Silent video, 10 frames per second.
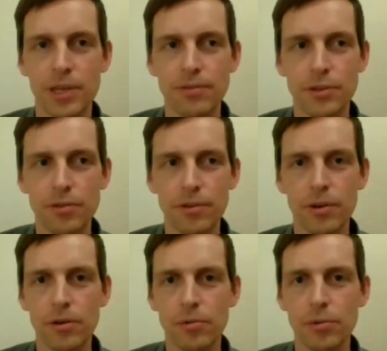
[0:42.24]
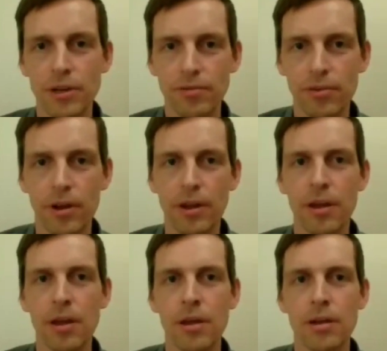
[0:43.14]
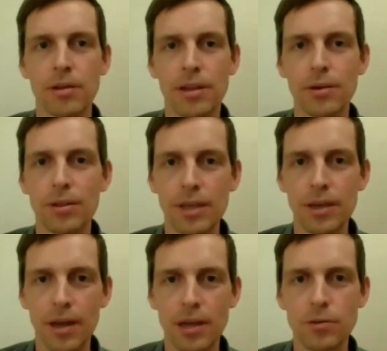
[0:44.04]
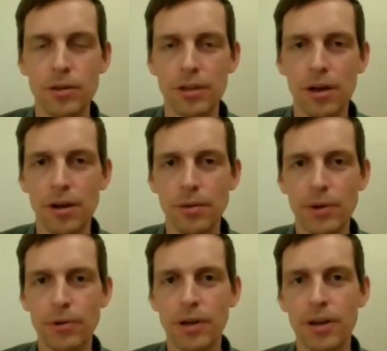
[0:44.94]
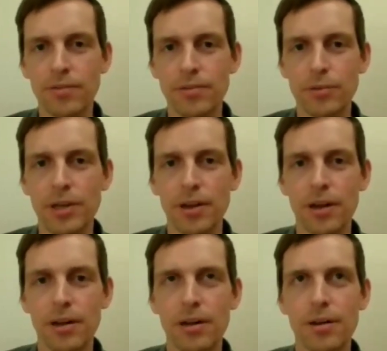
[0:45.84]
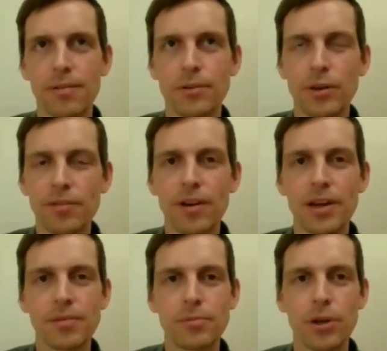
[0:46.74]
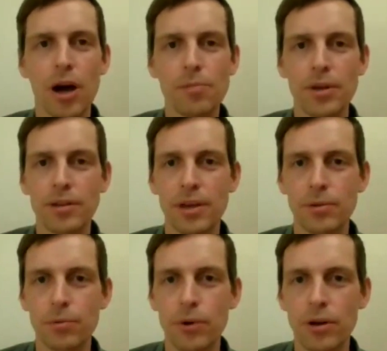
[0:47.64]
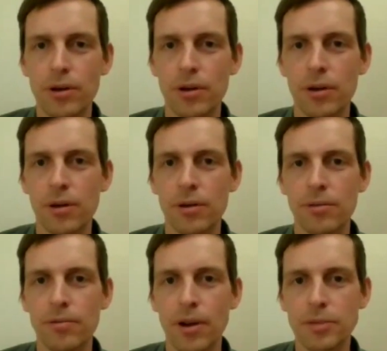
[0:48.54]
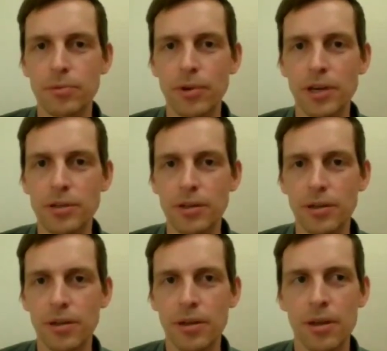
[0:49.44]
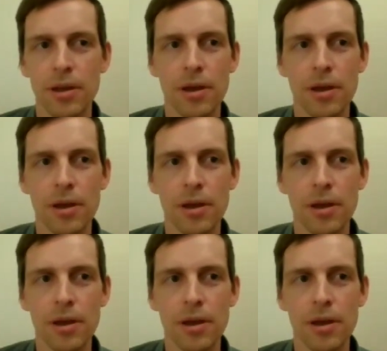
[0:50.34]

David Duveneau, Brendan Frey, Leo Lee, and Andrew DeLong, and we were kind of trying to find a topic that would work for exploration.